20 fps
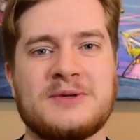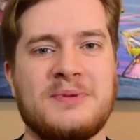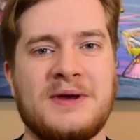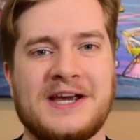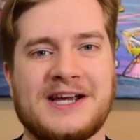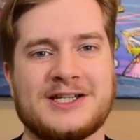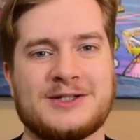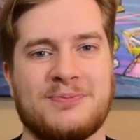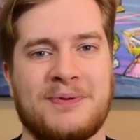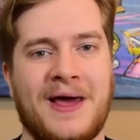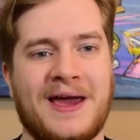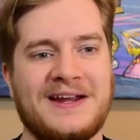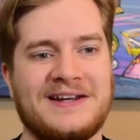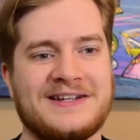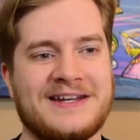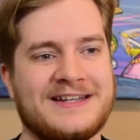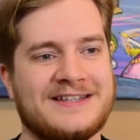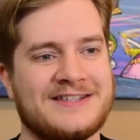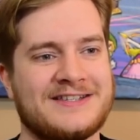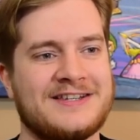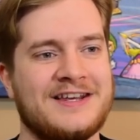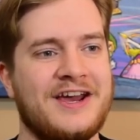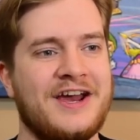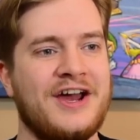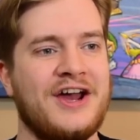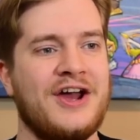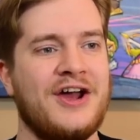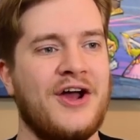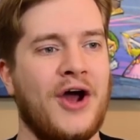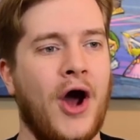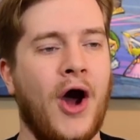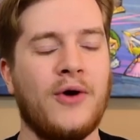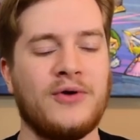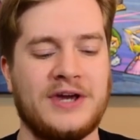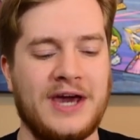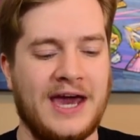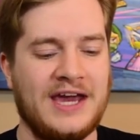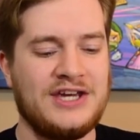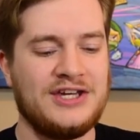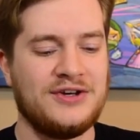to be explained, it's
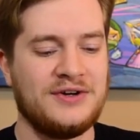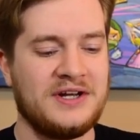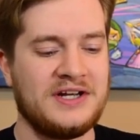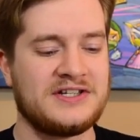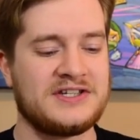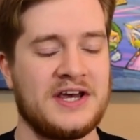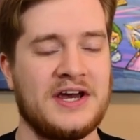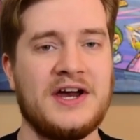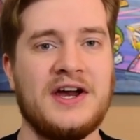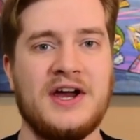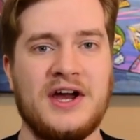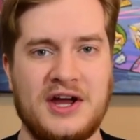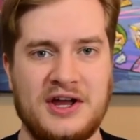okay, you need to,